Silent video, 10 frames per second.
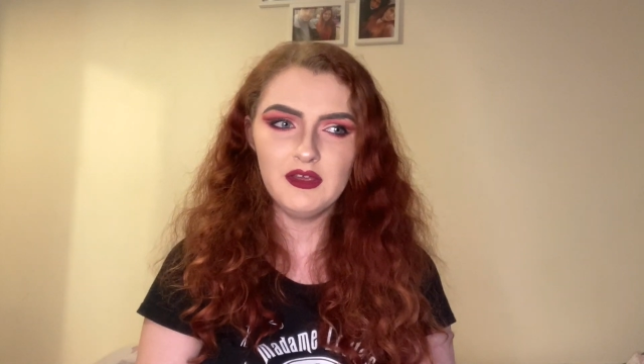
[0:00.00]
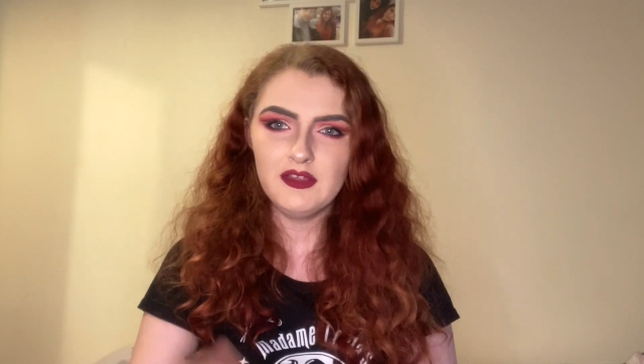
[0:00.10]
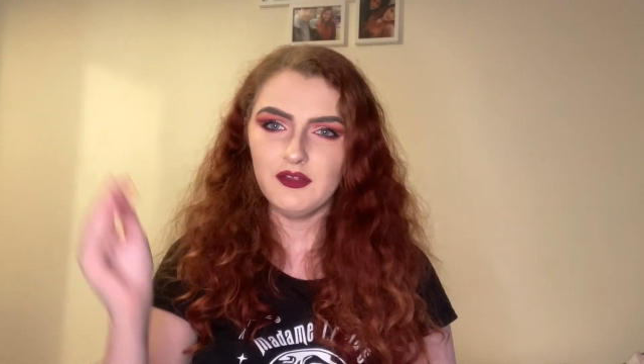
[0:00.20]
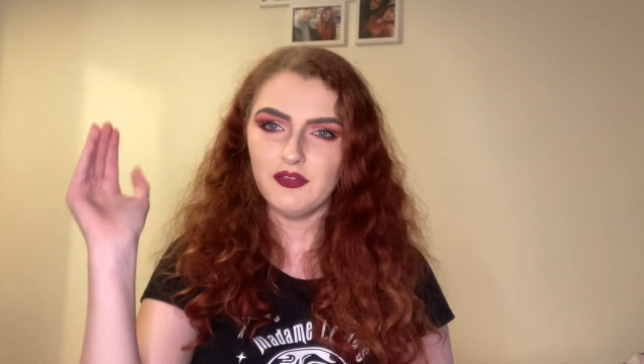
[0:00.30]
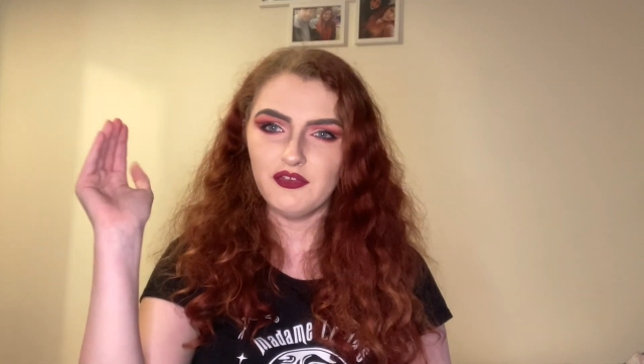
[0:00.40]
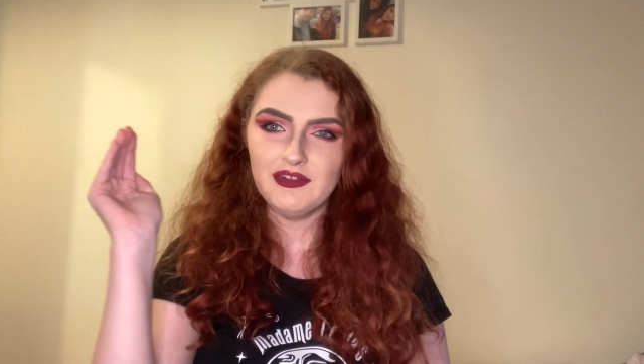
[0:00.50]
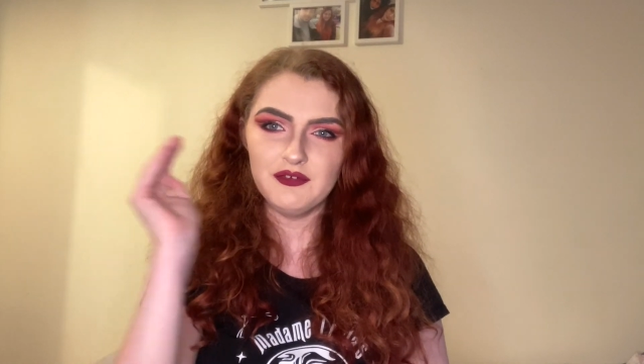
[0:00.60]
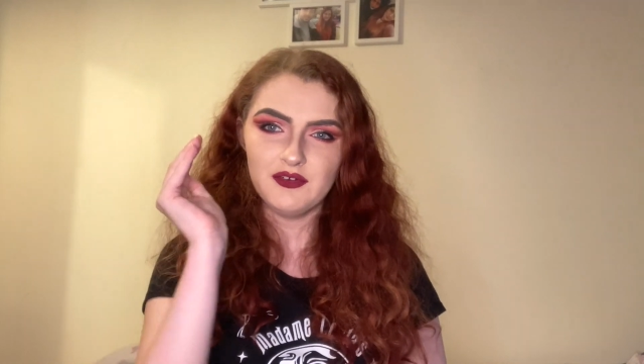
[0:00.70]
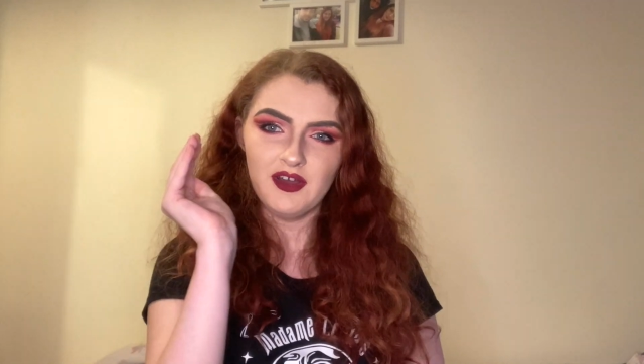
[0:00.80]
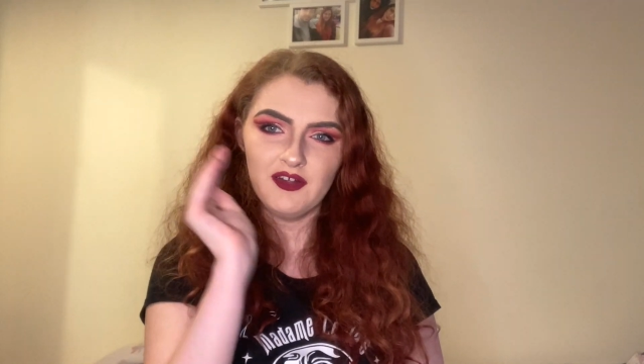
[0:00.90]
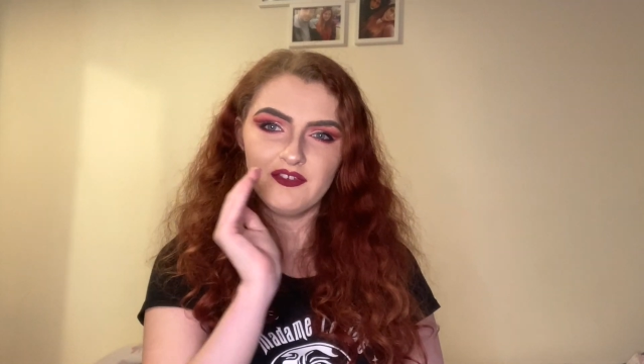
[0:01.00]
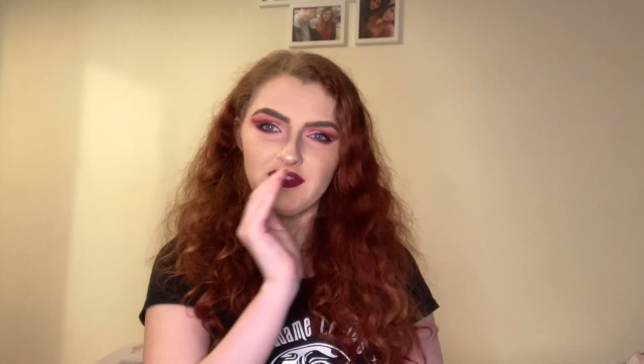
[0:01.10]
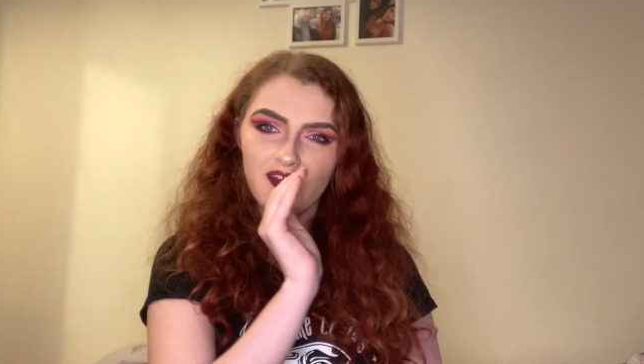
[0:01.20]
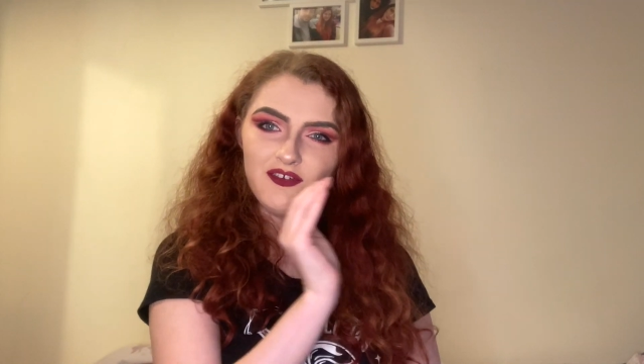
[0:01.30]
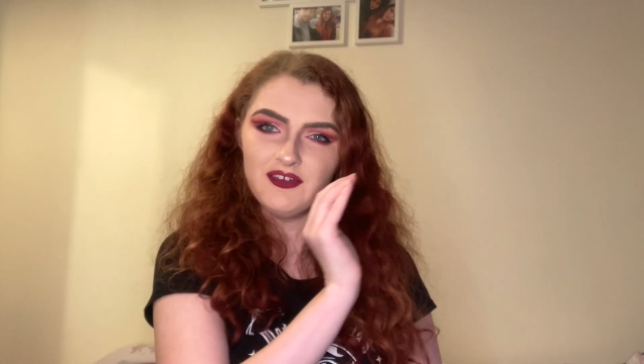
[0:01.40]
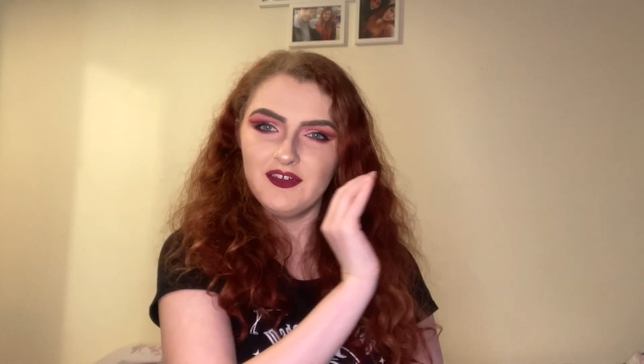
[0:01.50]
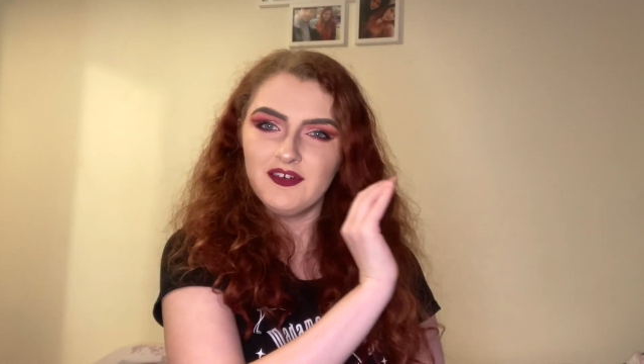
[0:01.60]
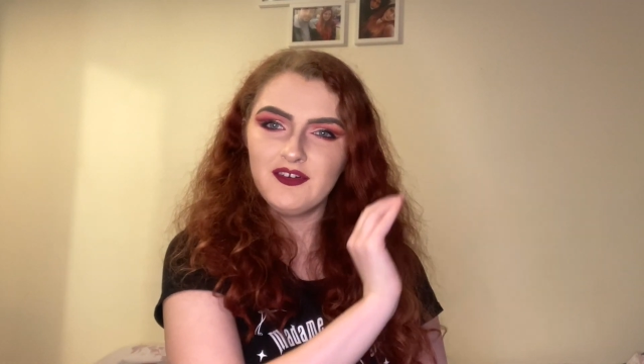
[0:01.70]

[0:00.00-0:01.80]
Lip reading: You know, there's little carts that go along